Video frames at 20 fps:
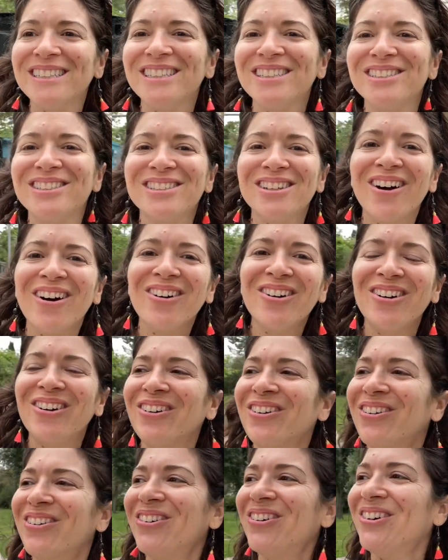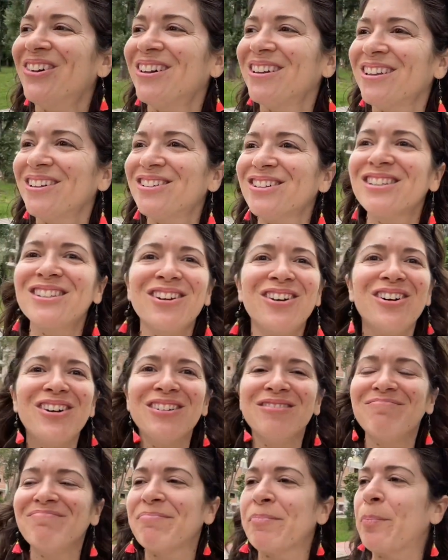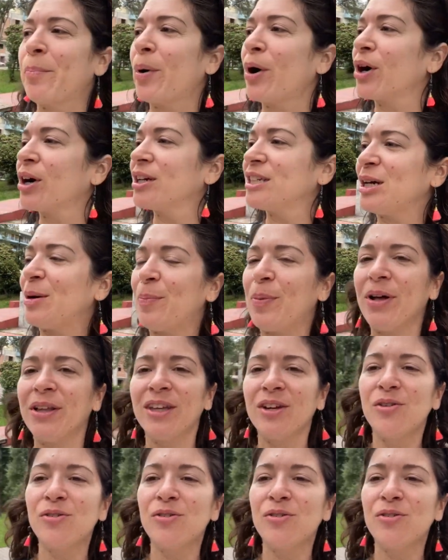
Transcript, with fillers: It's so cool. They're just all parked up on the